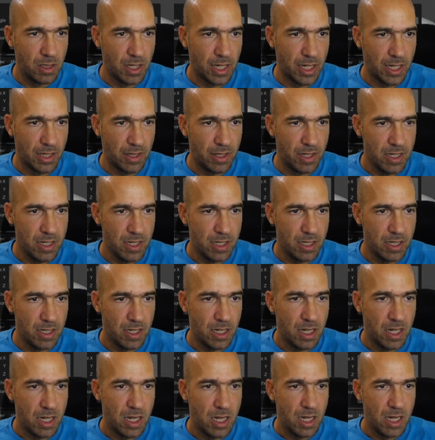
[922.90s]
like this,
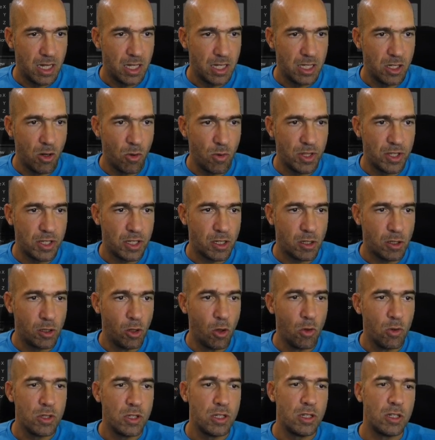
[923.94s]
so it's
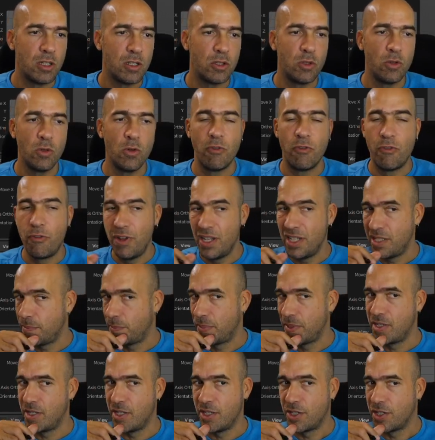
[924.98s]
closer to
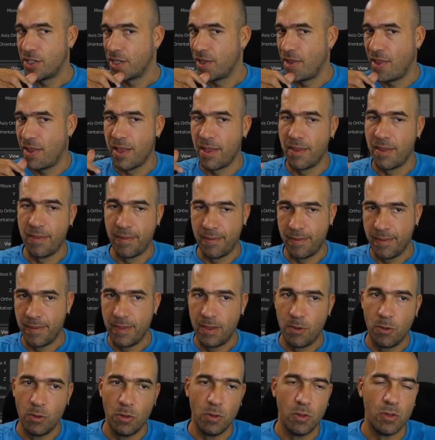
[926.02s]
fist position than
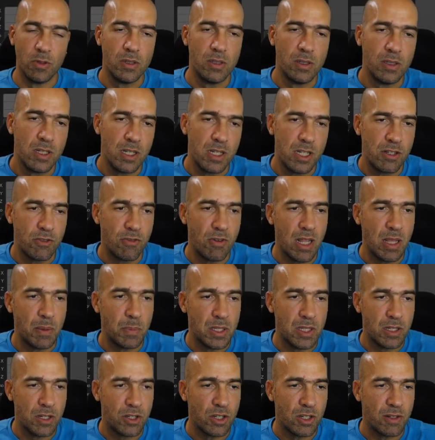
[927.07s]
to
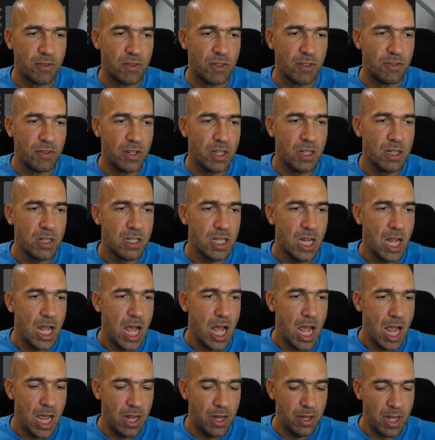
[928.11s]
straight position of the fingers.
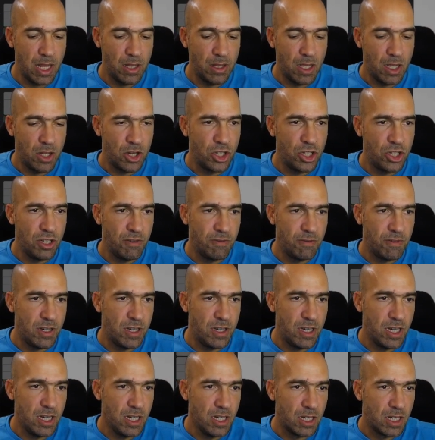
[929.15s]
And then
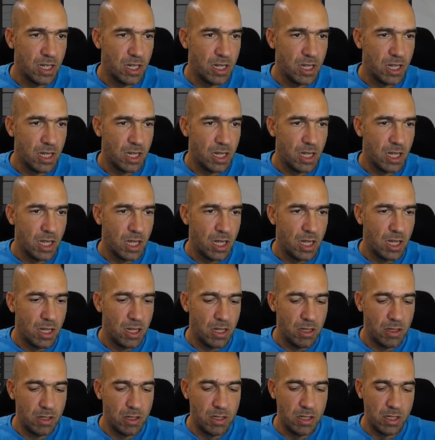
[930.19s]
Shift D.
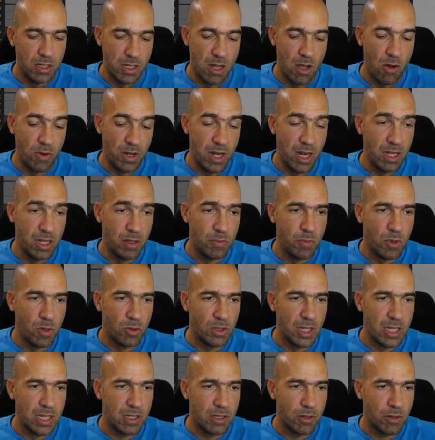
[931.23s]
This is now in edit
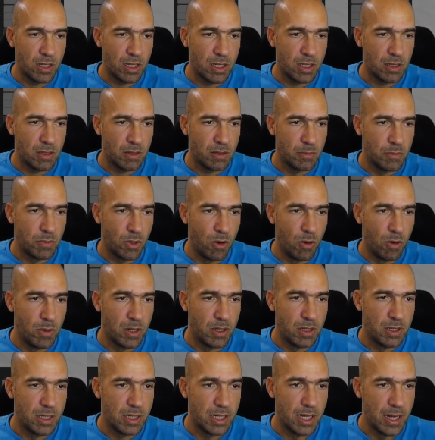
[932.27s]
mode, as you can
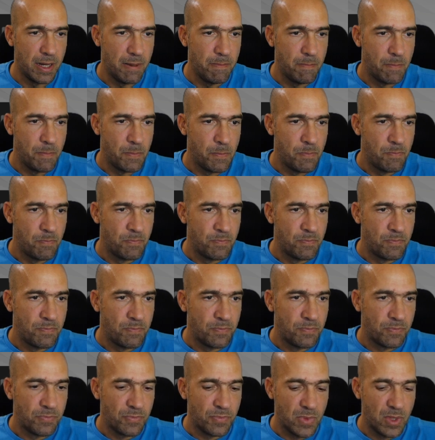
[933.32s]
probably say.
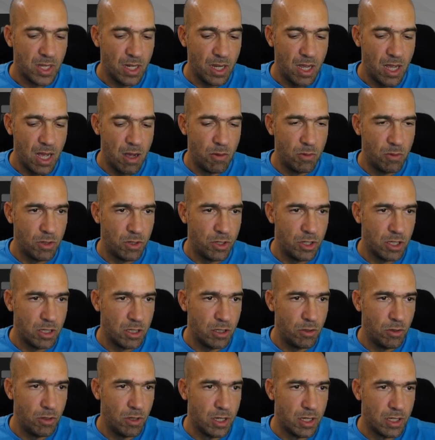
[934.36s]
I will
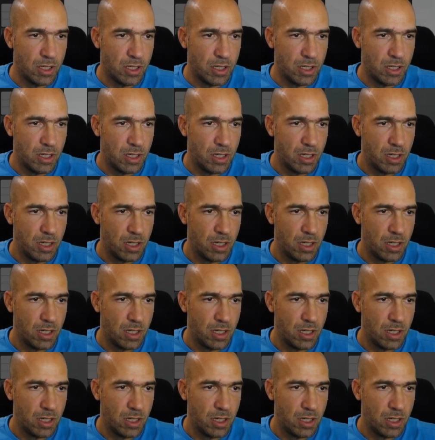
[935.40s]
just do this.